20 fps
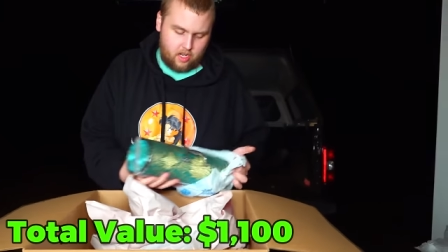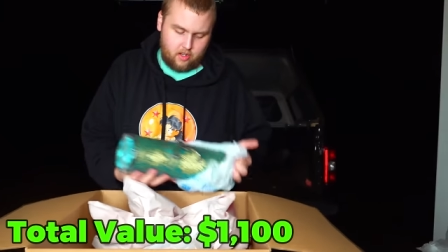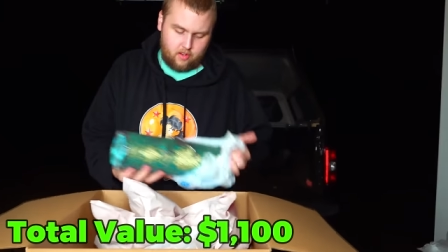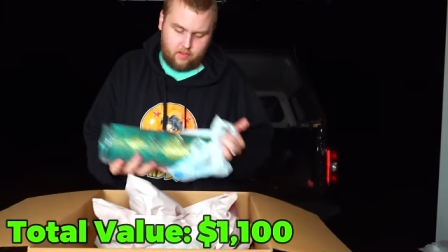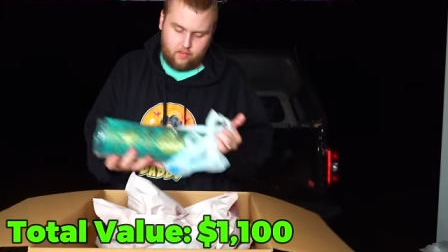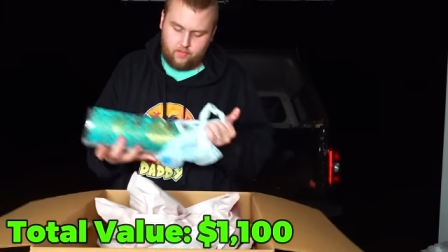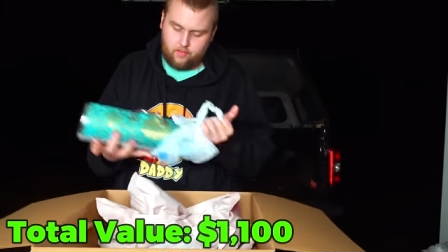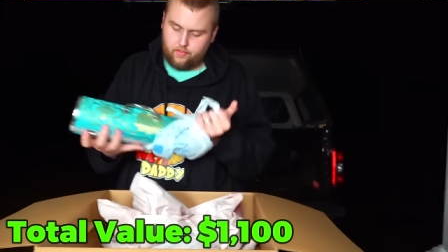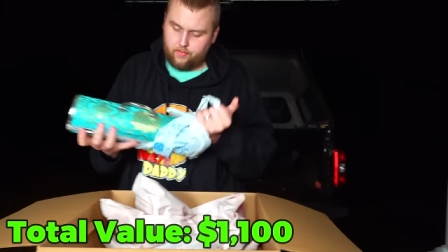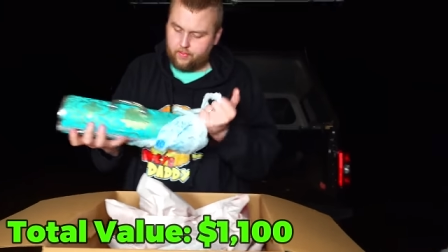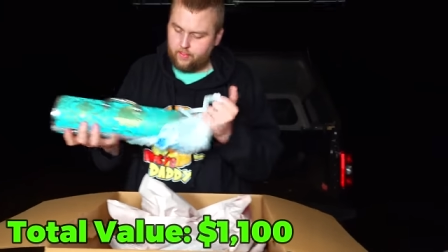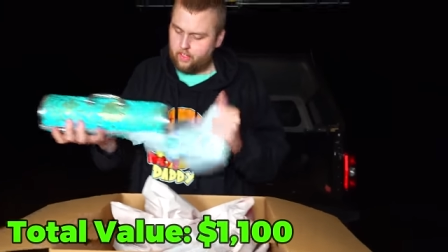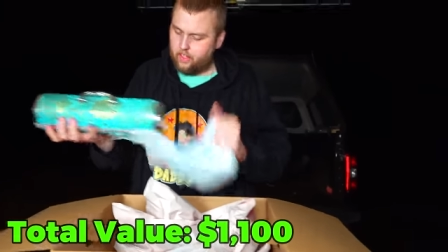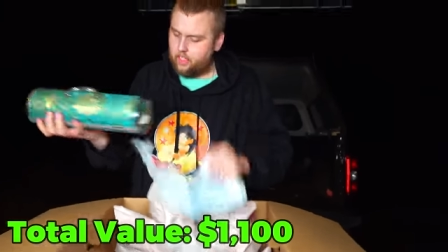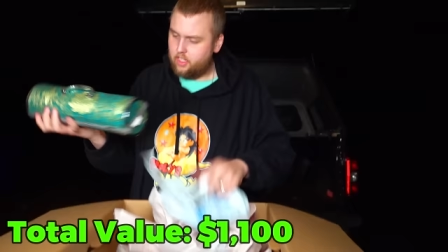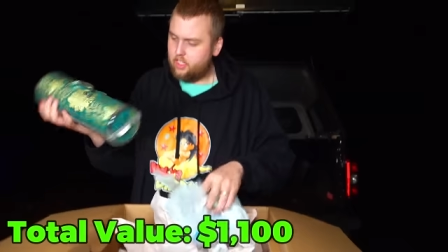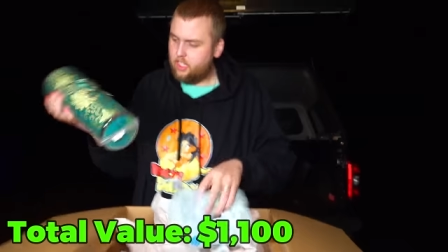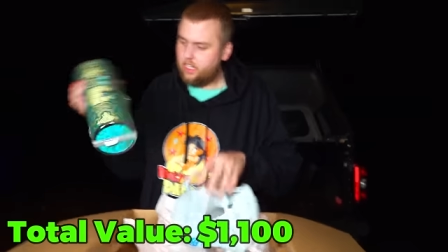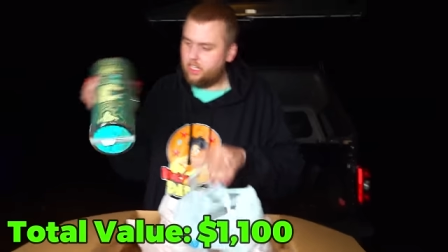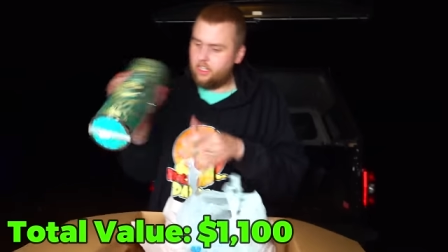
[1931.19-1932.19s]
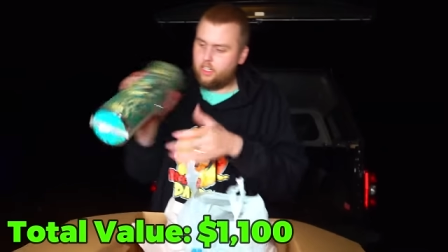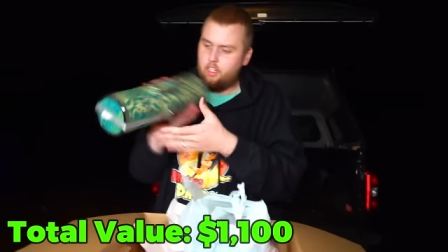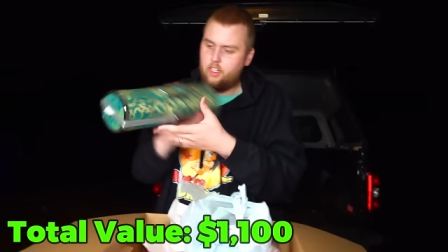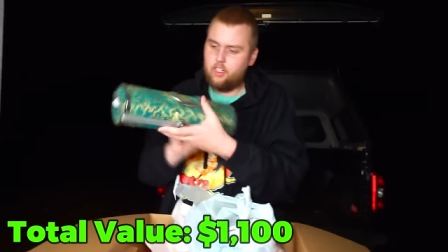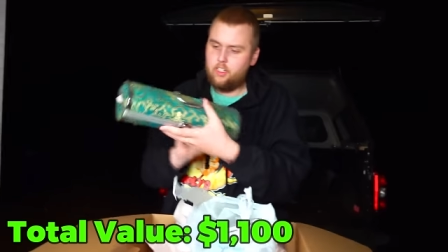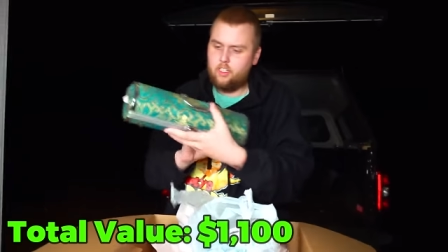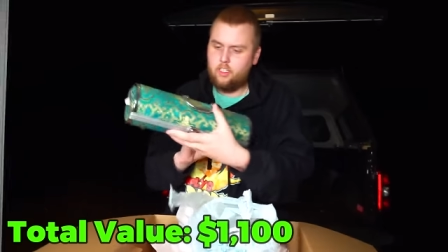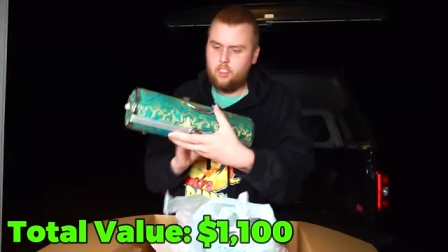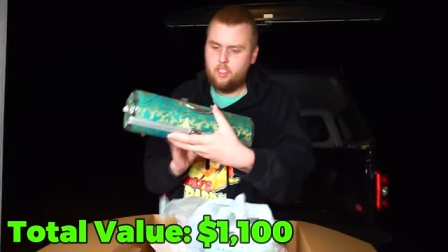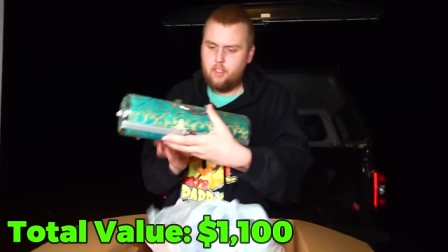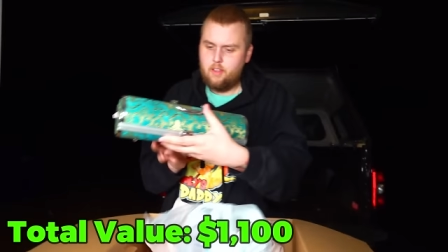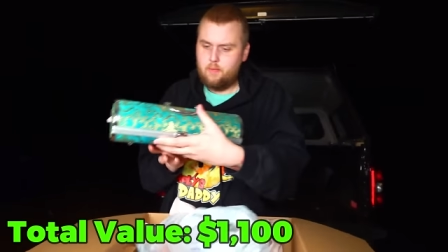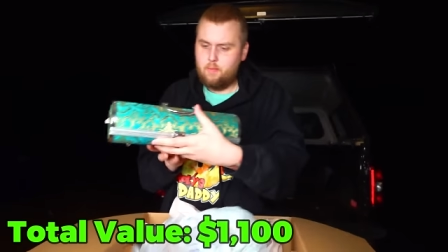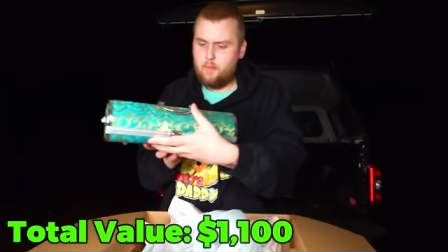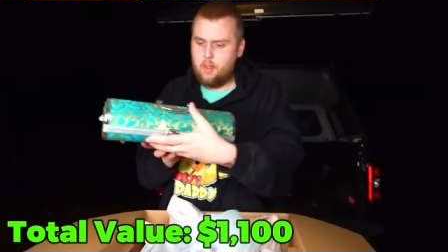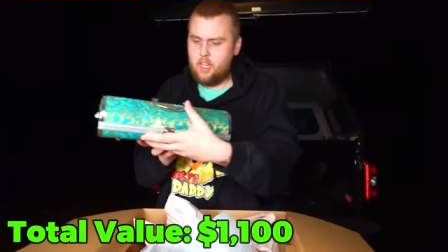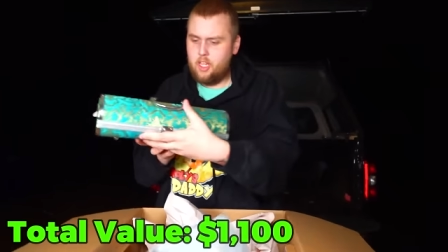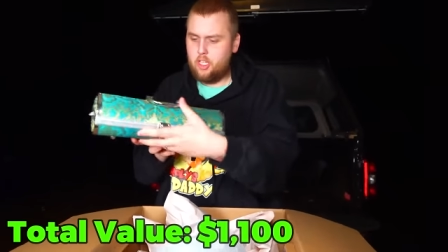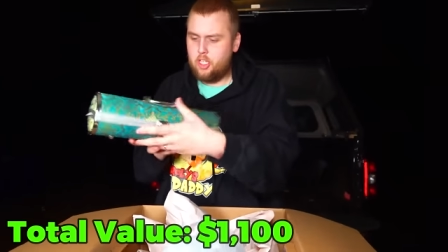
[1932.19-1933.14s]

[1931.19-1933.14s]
It's like a little mini